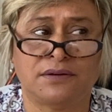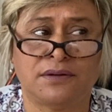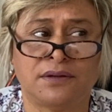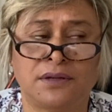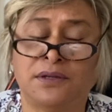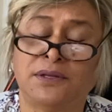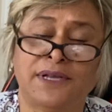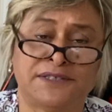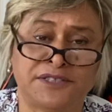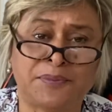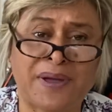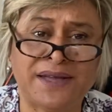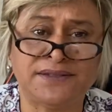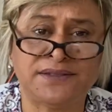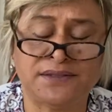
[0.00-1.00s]
in that
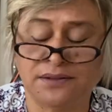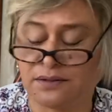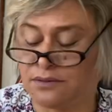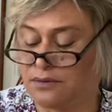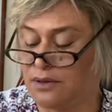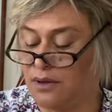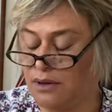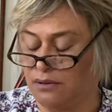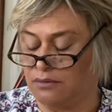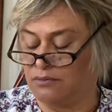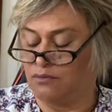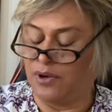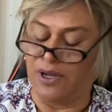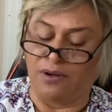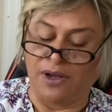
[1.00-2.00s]
space. Oh,
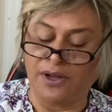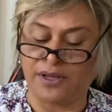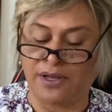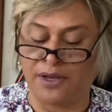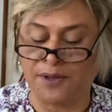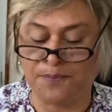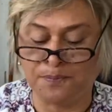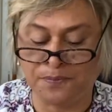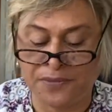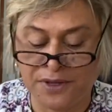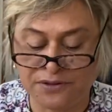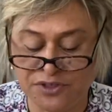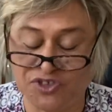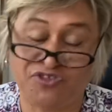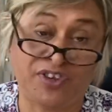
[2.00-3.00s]
wow, okay.
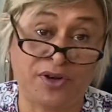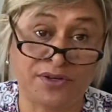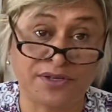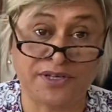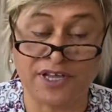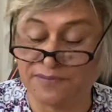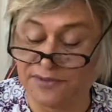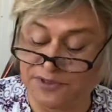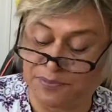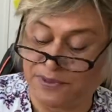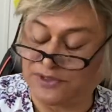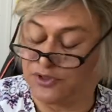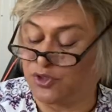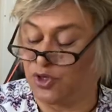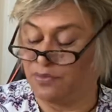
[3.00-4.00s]
Just felt like I gave this
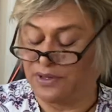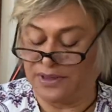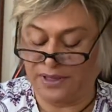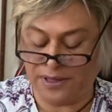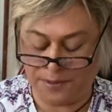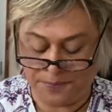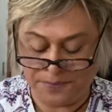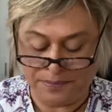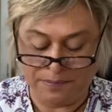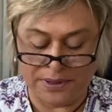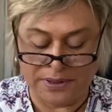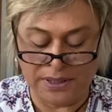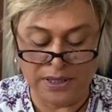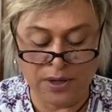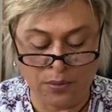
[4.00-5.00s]
big sermon there.
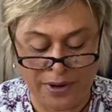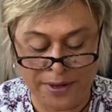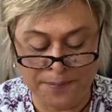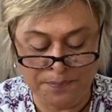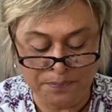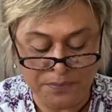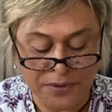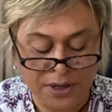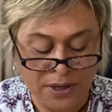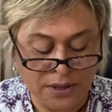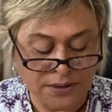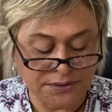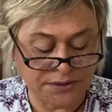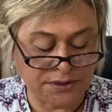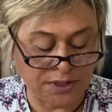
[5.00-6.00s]
But anyway,
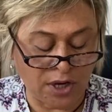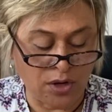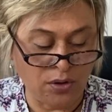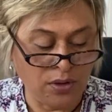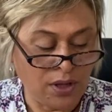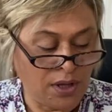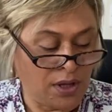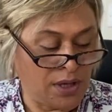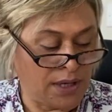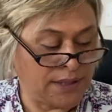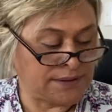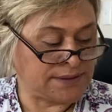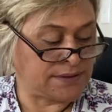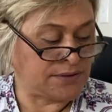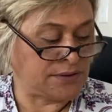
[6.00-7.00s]
so
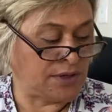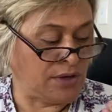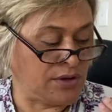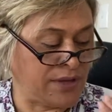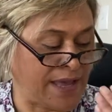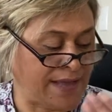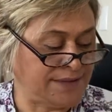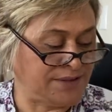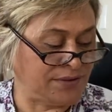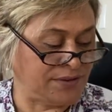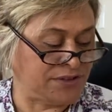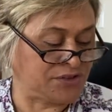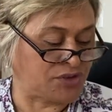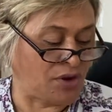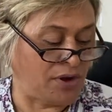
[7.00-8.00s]
Cancer,
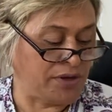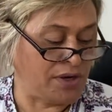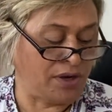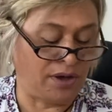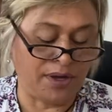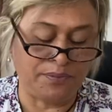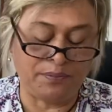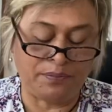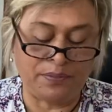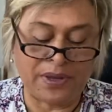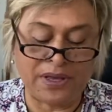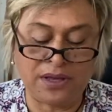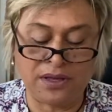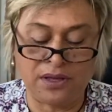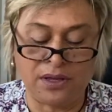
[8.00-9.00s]
it's kind of like
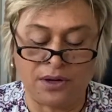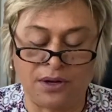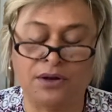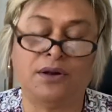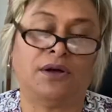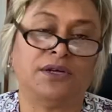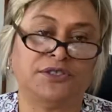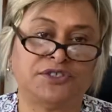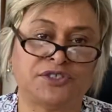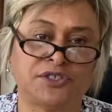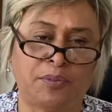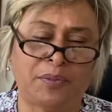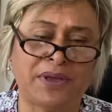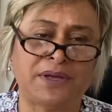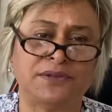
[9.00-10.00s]
you know, like
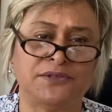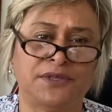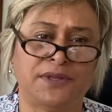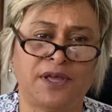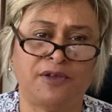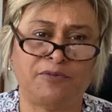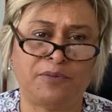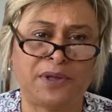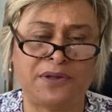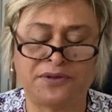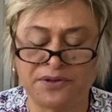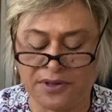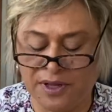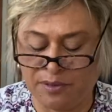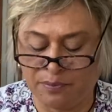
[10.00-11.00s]
skipping into
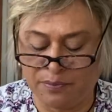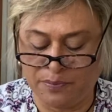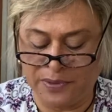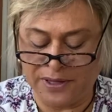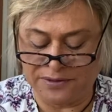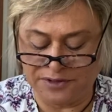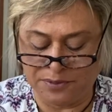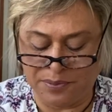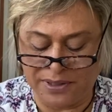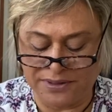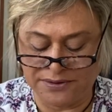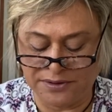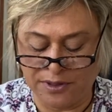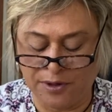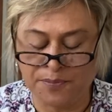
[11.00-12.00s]
that
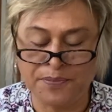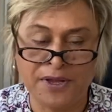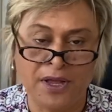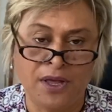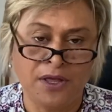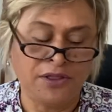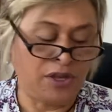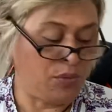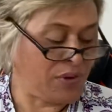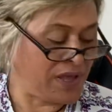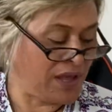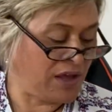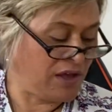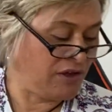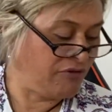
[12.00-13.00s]
space. So then we
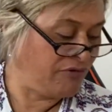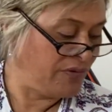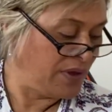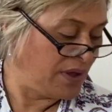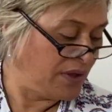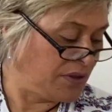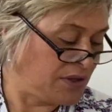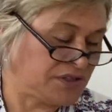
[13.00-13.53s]
have the